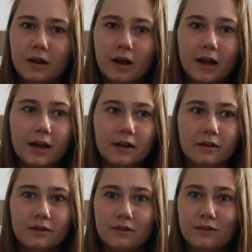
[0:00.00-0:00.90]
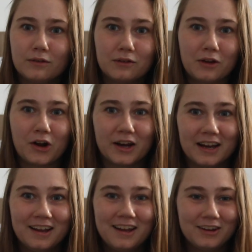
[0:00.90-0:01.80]
and
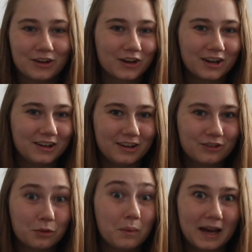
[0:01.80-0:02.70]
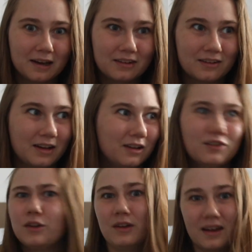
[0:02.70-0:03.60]
sorry, you're gonna need to wait
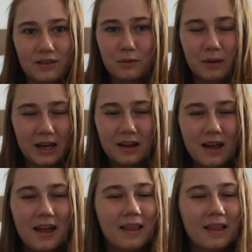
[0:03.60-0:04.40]
until next week.